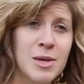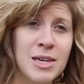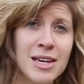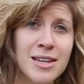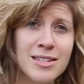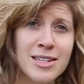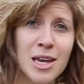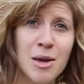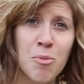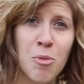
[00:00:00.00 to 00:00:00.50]

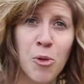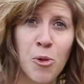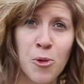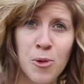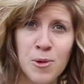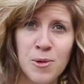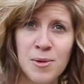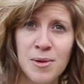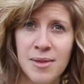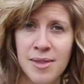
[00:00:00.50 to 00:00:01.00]
because I
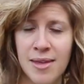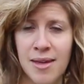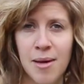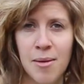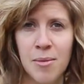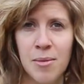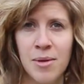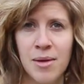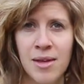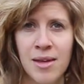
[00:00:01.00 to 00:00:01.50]
pruned
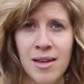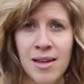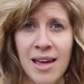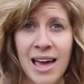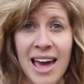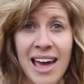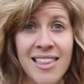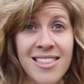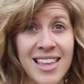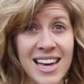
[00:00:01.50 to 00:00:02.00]
them,
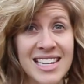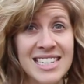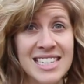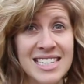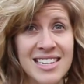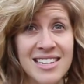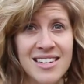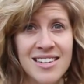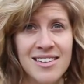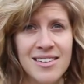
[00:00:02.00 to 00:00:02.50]
and
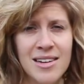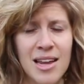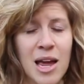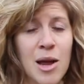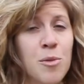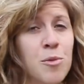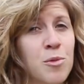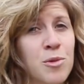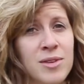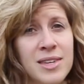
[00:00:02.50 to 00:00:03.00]
that's it.
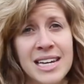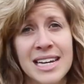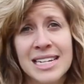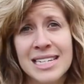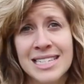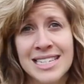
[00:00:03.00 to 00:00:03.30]
I'm really a